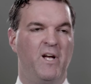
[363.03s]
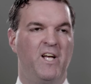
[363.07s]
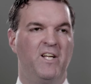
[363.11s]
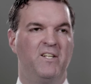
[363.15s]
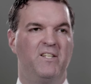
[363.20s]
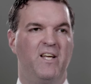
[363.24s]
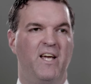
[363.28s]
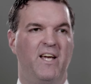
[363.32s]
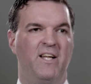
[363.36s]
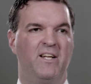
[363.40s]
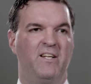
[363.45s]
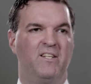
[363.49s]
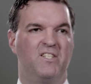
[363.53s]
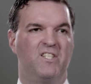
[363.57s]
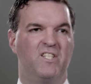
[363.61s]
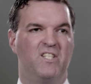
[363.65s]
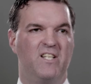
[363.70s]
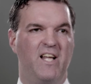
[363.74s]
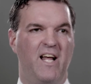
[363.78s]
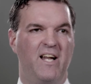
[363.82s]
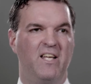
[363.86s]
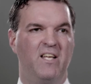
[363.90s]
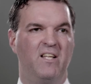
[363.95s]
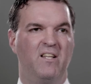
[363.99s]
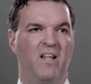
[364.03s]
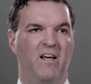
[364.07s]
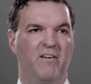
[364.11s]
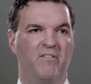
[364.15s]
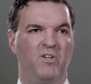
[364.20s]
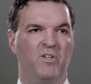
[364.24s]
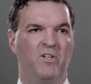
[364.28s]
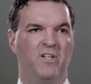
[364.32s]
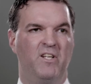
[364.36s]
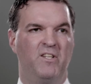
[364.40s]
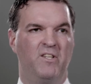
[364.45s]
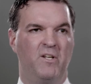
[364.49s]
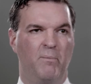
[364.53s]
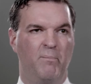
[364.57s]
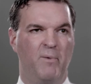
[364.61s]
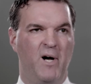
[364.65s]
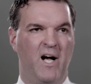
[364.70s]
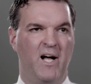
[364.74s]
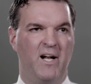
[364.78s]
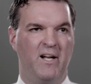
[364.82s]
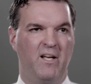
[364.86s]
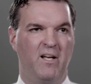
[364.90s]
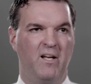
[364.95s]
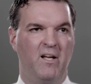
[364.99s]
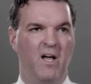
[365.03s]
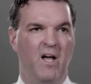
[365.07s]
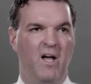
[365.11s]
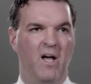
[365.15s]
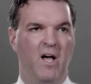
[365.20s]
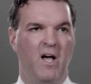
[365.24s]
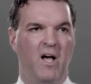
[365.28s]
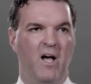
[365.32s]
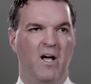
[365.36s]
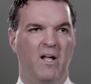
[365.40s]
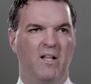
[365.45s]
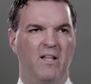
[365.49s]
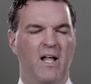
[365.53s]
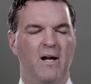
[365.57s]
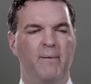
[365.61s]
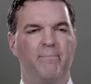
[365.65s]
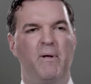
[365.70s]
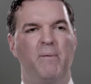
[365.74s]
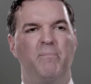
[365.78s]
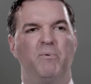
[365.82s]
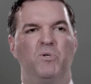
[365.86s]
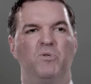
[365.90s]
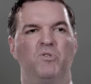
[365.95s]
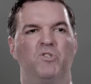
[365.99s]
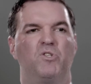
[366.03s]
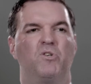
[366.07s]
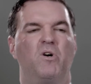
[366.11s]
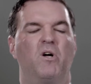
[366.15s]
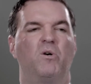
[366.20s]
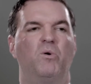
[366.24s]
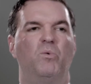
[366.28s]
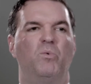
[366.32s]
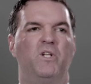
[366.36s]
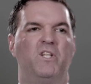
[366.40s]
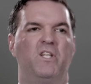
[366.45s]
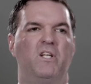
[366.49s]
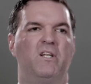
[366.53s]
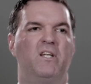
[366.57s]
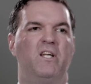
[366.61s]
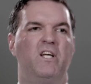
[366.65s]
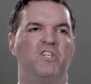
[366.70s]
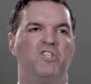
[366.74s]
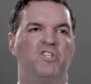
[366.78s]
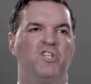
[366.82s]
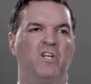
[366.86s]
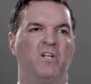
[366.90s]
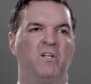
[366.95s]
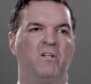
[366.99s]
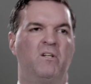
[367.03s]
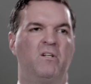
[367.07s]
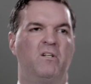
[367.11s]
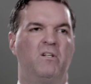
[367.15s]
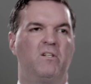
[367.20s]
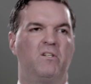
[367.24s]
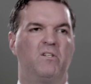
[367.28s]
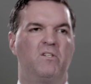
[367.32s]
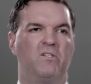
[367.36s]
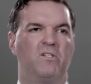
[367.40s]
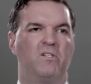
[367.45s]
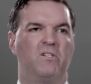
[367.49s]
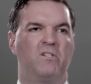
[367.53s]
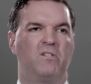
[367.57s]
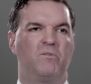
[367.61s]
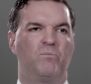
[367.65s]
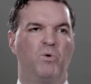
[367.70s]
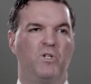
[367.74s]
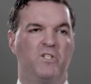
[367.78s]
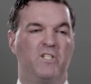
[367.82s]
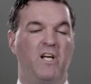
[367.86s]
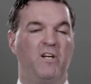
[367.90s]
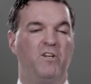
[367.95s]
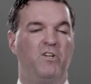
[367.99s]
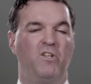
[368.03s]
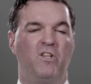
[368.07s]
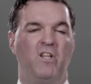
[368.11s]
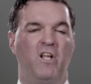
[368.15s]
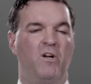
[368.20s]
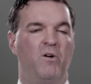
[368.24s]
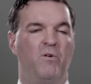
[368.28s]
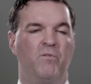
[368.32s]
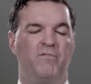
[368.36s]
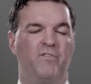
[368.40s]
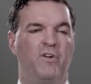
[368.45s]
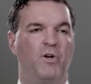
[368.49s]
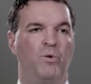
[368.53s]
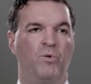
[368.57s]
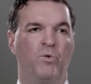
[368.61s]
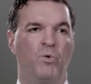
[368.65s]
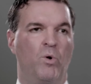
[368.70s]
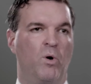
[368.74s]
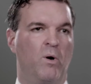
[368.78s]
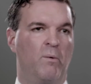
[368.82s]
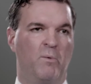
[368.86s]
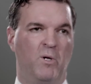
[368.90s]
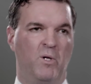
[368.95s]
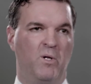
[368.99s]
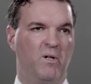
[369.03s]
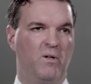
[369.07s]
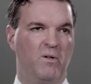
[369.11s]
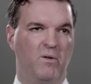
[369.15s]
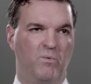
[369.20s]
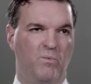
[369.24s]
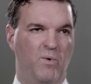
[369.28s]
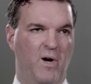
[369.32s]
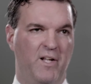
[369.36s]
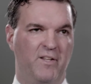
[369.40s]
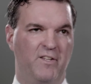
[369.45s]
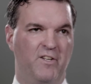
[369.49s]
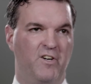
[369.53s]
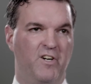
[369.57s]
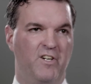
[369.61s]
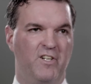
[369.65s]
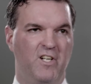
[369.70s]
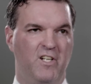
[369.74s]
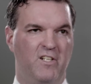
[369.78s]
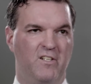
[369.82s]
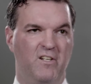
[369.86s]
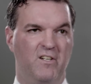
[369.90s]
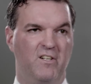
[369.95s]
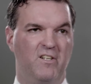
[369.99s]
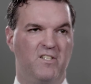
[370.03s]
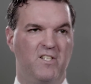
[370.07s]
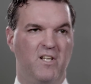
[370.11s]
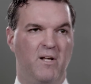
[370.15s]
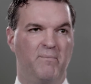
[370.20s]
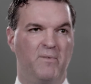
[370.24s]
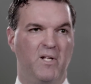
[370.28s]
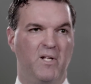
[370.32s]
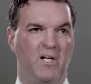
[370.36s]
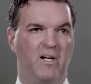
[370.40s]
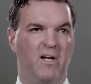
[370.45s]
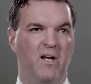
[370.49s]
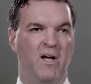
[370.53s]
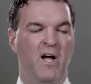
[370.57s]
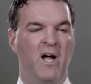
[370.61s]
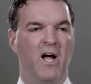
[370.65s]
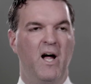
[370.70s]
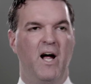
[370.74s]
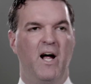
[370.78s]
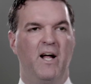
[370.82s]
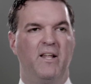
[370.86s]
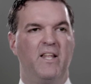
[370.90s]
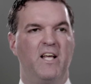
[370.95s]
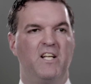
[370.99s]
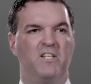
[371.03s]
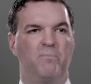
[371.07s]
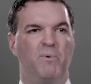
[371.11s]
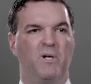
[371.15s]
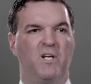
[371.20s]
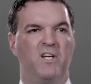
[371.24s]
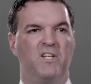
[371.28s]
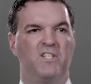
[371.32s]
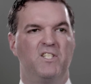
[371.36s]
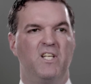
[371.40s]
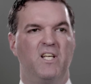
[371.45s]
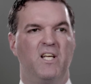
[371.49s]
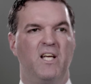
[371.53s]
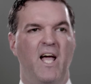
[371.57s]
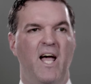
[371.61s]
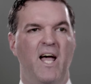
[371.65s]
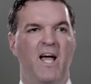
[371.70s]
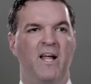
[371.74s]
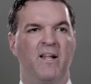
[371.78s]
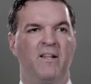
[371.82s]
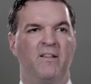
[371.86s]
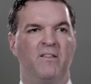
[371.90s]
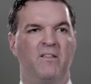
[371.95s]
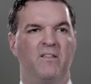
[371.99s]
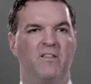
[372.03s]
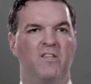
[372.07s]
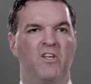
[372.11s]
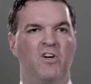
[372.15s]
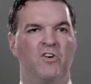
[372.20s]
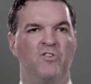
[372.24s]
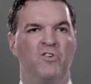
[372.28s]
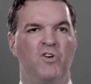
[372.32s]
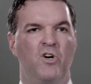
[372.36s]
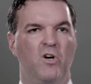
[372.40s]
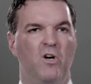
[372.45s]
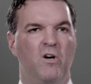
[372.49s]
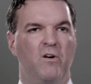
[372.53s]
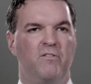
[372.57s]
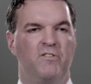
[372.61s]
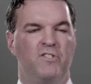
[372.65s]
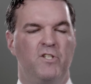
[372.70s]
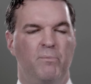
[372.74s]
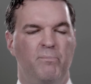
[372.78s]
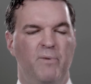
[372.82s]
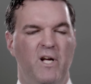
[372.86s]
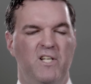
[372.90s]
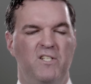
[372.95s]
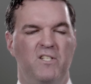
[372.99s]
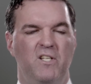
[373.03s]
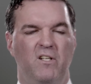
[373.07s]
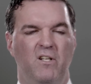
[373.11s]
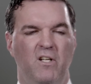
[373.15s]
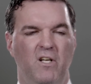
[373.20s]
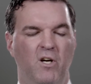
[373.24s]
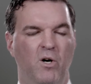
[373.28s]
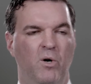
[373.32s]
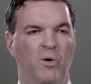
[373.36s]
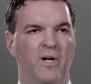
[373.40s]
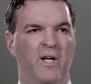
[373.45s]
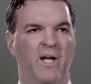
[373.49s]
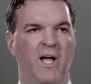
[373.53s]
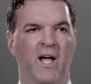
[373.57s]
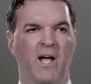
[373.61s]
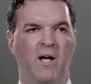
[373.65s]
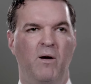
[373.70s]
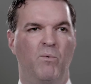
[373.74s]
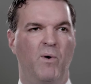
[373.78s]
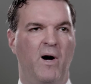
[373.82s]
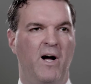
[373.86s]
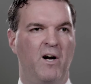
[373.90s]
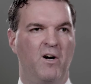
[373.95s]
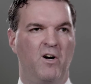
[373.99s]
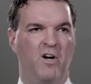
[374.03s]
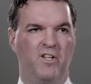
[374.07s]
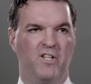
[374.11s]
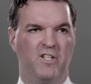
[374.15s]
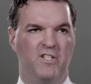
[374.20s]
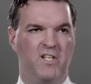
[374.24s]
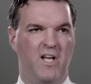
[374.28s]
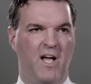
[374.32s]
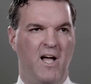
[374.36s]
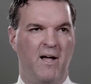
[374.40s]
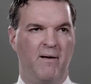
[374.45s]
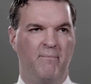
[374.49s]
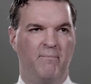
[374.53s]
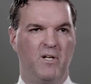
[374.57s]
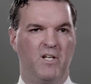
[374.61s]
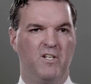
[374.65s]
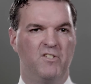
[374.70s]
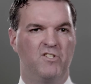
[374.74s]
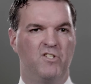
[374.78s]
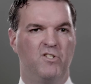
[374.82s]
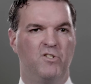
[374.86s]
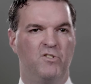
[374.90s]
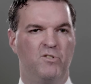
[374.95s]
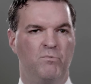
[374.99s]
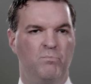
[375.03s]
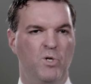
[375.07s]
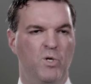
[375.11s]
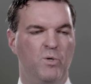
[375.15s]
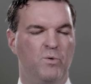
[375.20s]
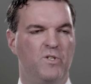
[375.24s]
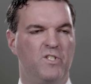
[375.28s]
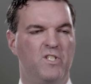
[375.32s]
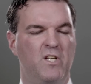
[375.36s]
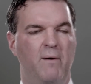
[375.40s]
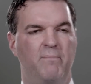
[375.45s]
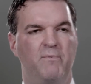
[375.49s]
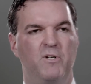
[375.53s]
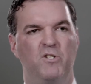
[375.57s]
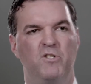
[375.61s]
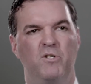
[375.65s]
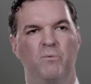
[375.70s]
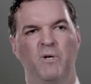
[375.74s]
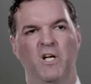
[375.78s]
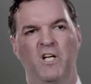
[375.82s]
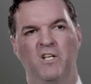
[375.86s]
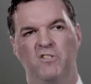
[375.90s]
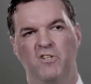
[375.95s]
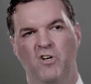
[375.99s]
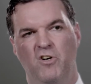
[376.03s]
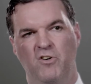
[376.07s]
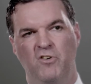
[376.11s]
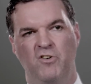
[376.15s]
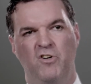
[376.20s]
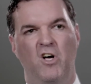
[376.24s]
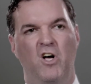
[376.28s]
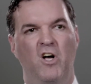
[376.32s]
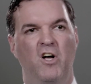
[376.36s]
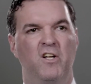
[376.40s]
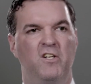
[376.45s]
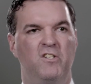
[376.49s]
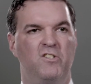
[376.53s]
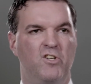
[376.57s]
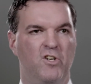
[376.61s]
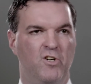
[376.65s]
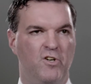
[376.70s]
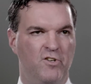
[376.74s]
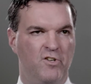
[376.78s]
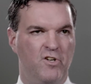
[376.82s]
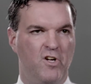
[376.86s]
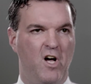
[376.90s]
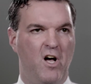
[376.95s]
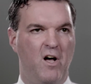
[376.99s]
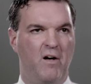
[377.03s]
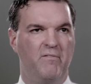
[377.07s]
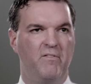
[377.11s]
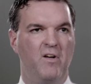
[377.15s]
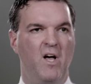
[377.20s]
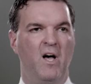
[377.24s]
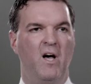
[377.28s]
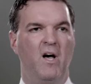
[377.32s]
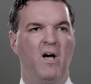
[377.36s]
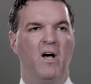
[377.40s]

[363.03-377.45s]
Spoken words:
maintain a steady level in their body. A lot of people who struggle with addiction will tell you they don't feel normal while they're addicted to something. And that's because, again, their nerves are basically going haywire all the time because those mu receptors are being turned on, turned off,